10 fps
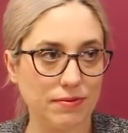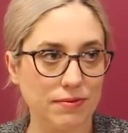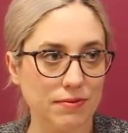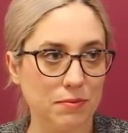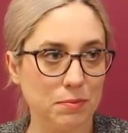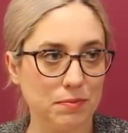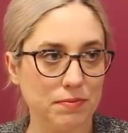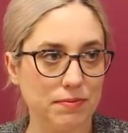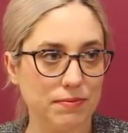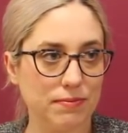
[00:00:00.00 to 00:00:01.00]

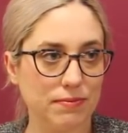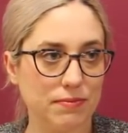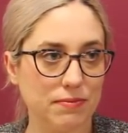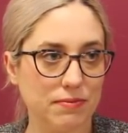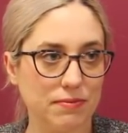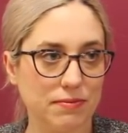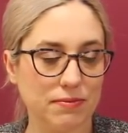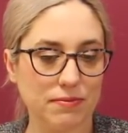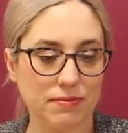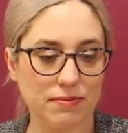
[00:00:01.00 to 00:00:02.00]

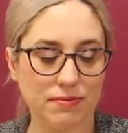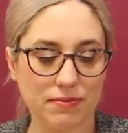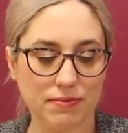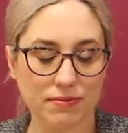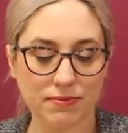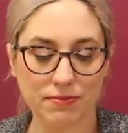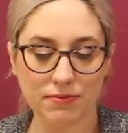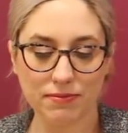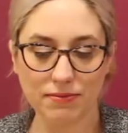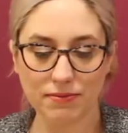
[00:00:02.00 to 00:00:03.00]

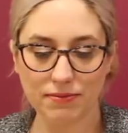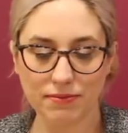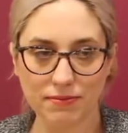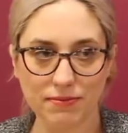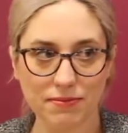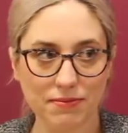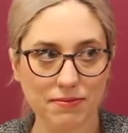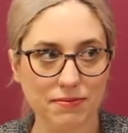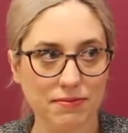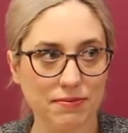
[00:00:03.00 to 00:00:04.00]

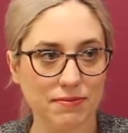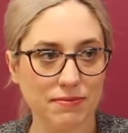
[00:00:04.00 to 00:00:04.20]
No words are spoken by the person on screen.